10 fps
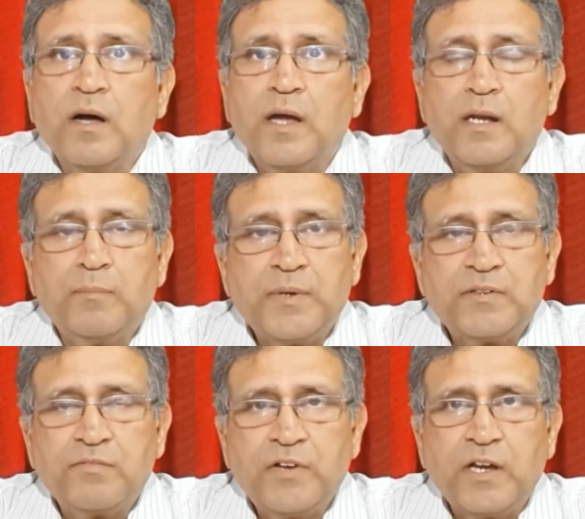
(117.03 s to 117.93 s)
in
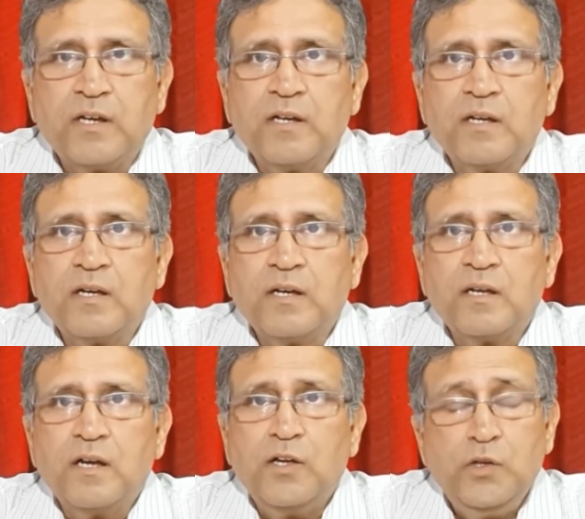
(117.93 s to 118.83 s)
Pacific,
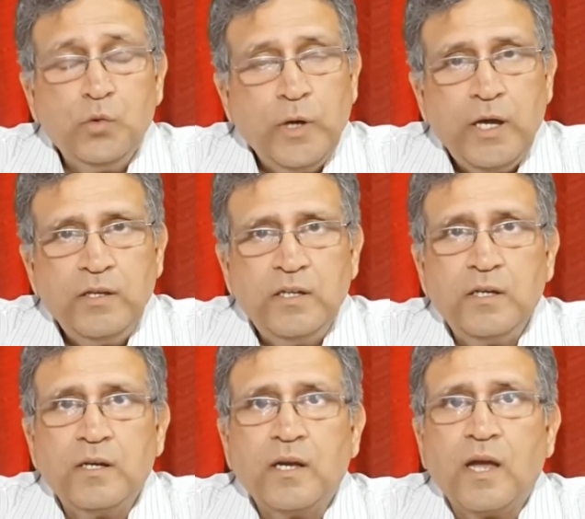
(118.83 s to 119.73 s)

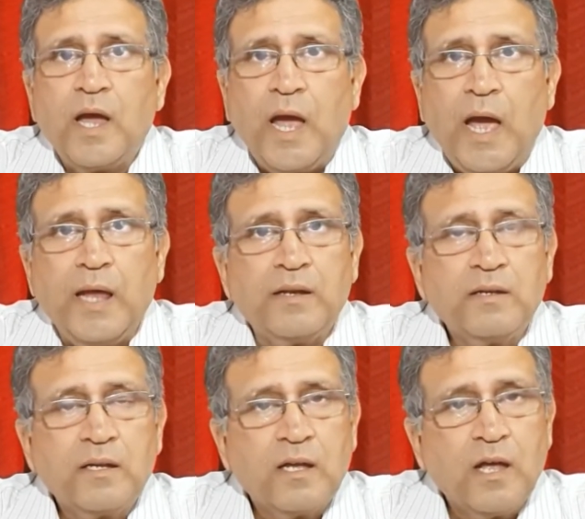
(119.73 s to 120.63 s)
UAE
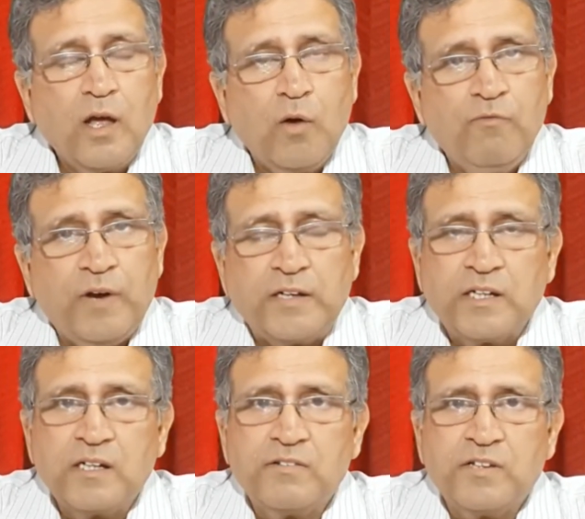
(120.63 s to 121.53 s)
and
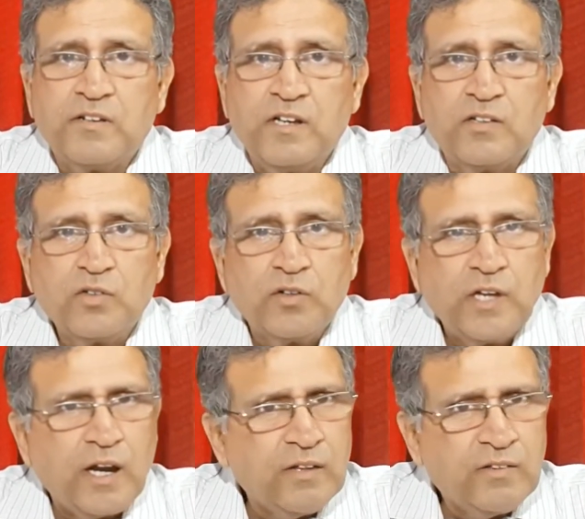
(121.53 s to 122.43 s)
Vatican City. So there